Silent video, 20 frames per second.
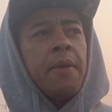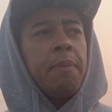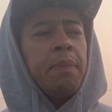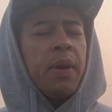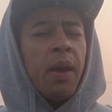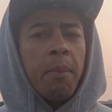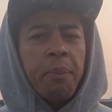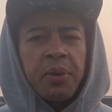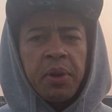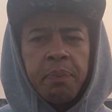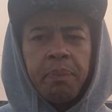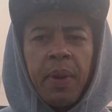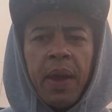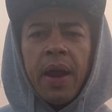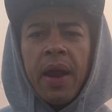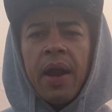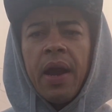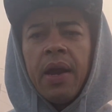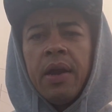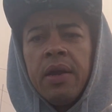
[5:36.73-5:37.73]
Being
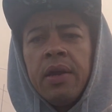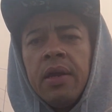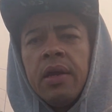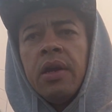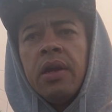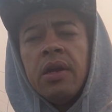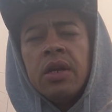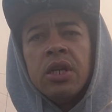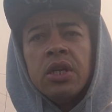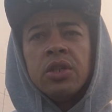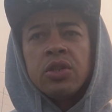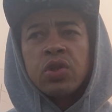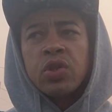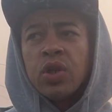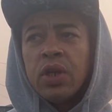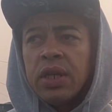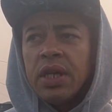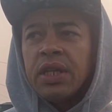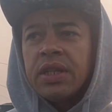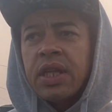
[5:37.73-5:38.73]
prepared to
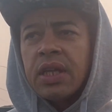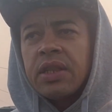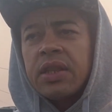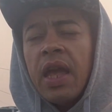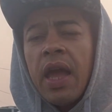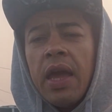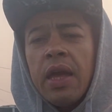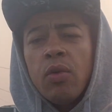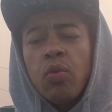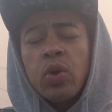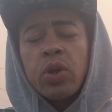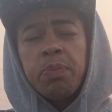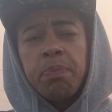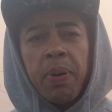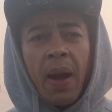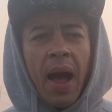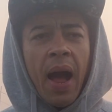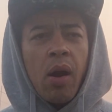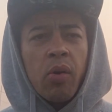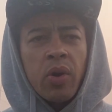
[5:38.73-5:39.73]
lead the day with
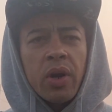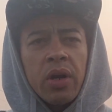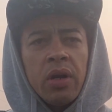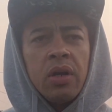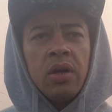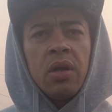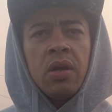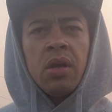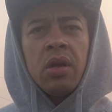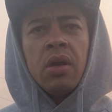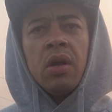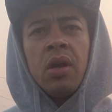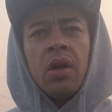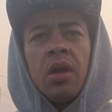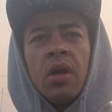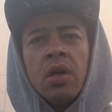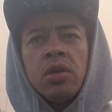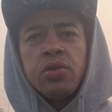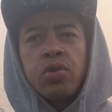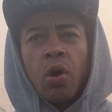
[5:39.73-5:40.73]
power,
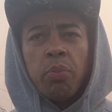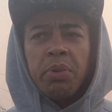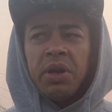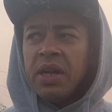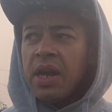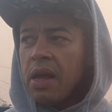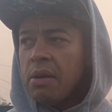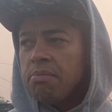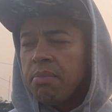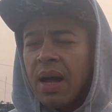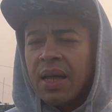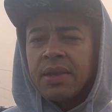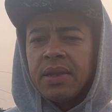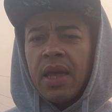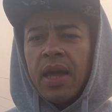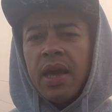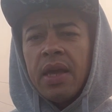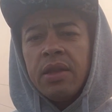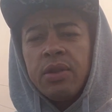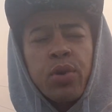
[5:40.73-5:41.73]
dominate my
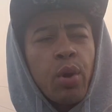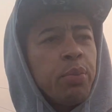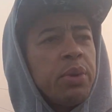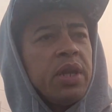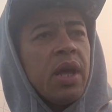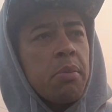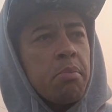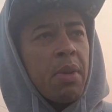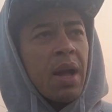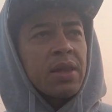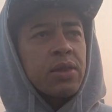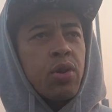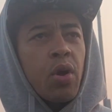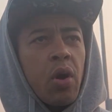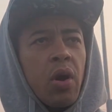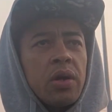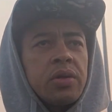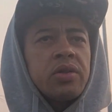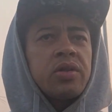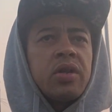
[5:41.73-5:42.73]
day, dominate my
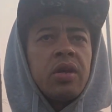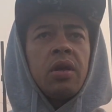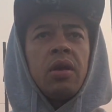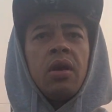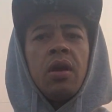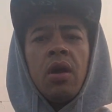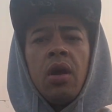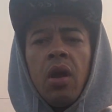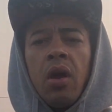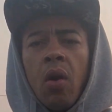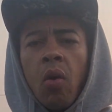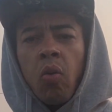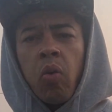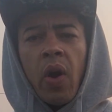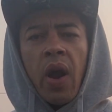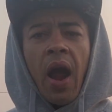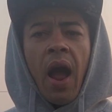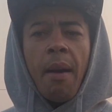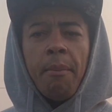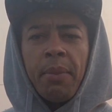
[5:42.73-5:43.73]
thoughts, where
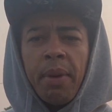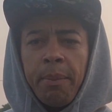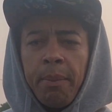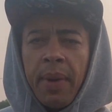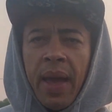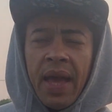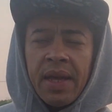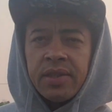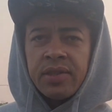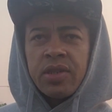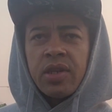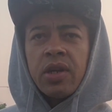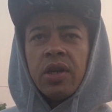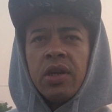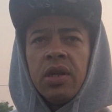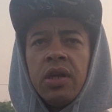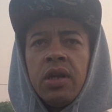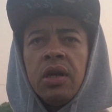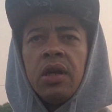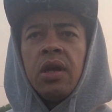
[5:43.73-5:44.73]
I'm a master
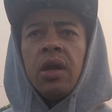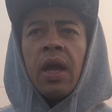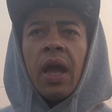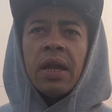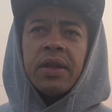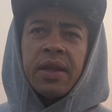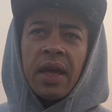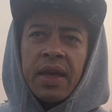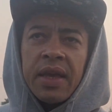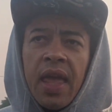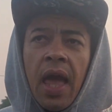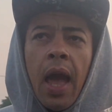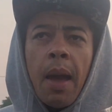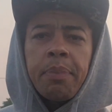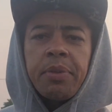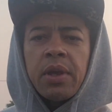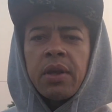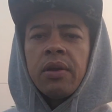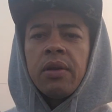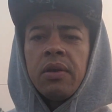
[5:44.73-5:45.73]
and the
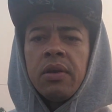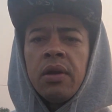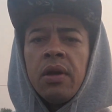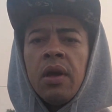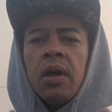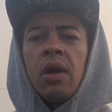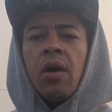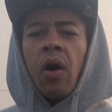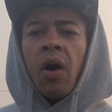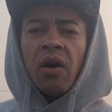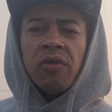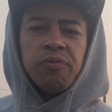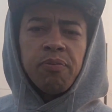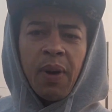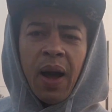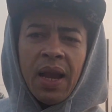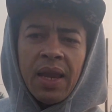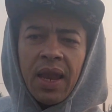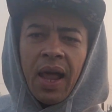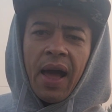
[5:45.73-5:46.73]
captain of
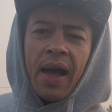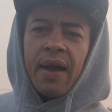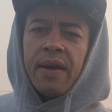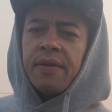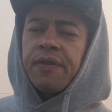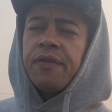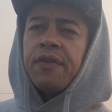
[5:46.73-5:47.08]
my life